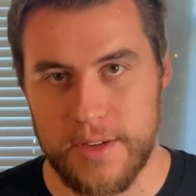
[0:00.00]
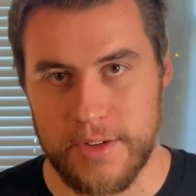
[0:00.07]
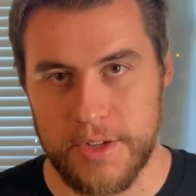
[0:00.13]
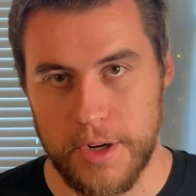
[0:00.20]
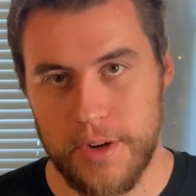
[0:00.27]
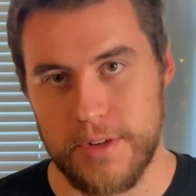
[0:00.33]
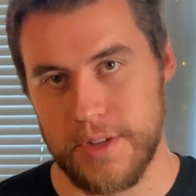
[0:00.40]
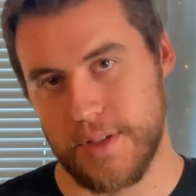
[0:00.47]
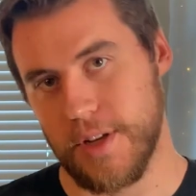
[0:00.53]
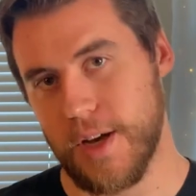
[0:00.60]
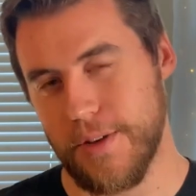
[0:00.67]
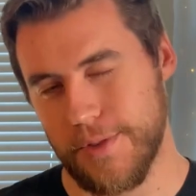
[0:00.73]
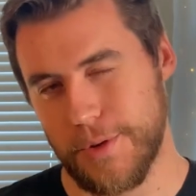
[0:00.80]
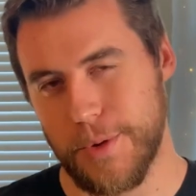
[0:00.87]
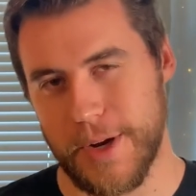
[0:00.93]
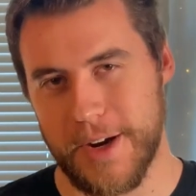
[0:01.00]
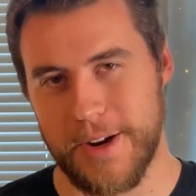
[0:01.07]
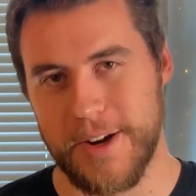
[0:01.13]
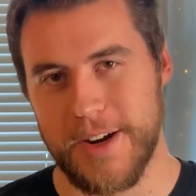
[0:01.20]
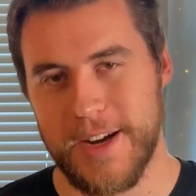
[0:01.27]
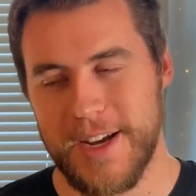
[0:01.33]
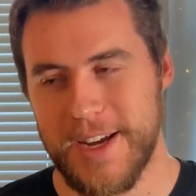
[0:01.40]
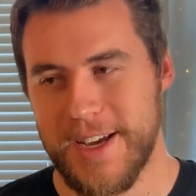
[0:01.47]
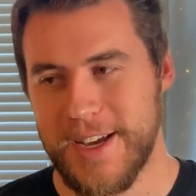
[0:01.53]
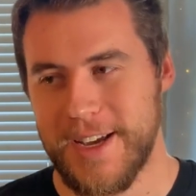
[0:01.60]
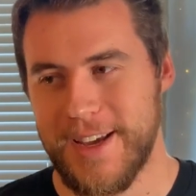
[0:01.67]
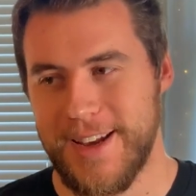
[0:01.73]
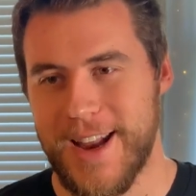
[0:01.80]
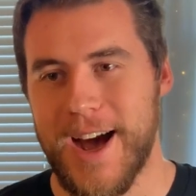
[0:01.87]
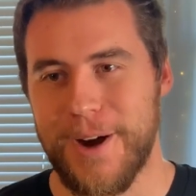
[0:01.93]
the sugar dissolved quicker,
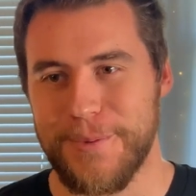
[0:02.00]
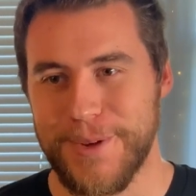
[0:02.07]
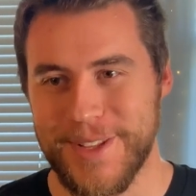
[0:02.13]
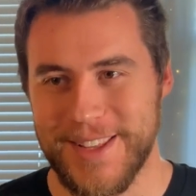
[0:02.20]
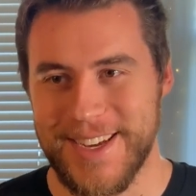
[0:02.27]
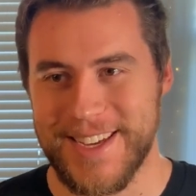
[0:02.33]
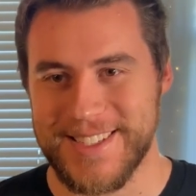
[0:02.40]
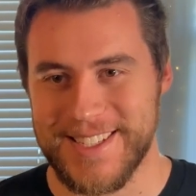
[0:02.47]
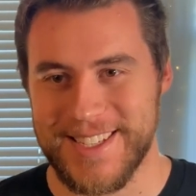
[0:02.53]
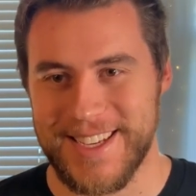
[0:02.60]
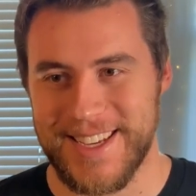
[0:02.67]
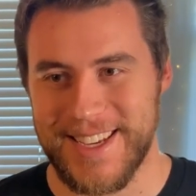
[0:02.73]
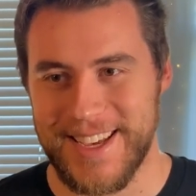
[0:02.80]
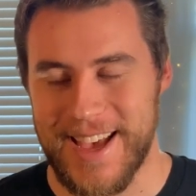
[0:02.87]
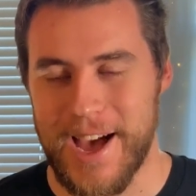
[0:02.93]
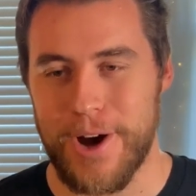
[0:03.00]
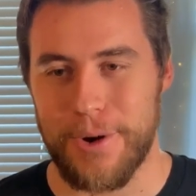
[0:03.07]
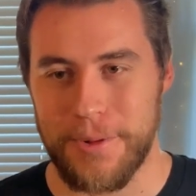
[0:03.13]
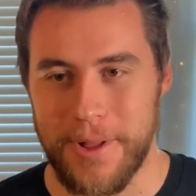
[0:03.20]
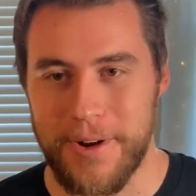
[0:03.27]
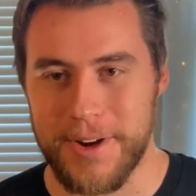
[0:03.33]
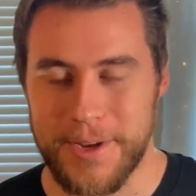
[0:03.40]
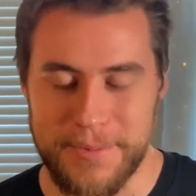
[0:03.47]
not realizing how long